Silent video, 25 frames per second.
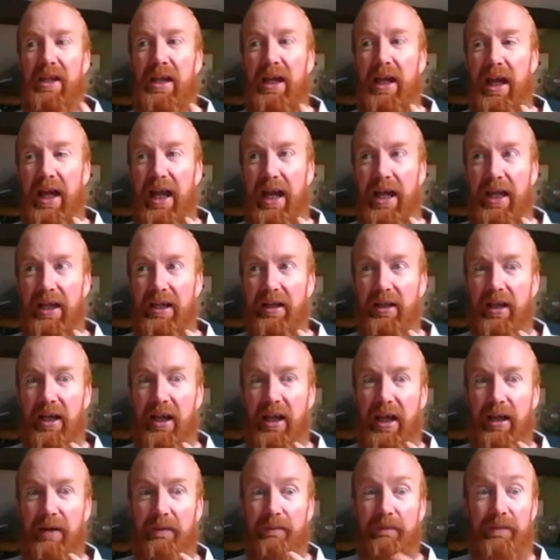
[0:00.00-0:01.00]
a
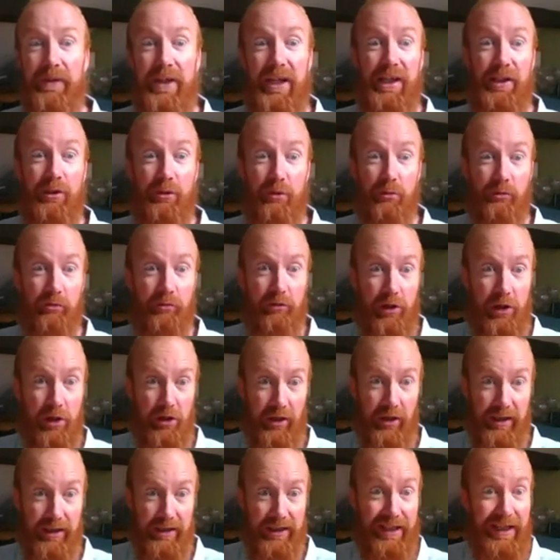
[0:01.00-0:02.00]
vehicle for an
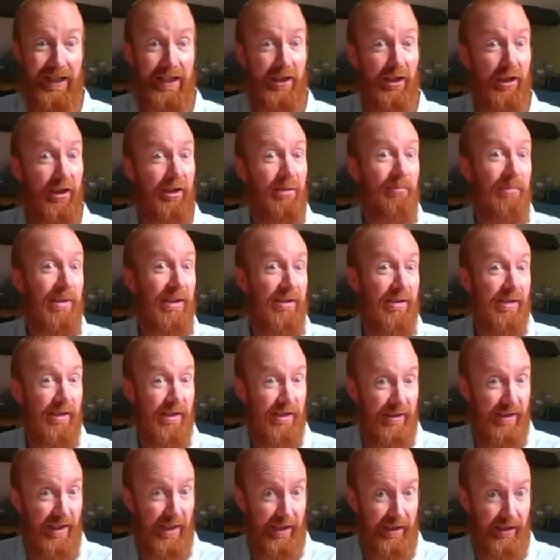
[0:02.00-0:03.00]
idea that can be
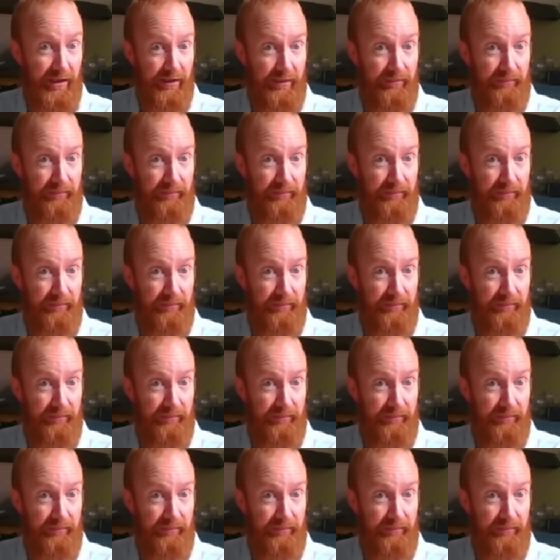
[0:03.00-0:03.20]
sustained.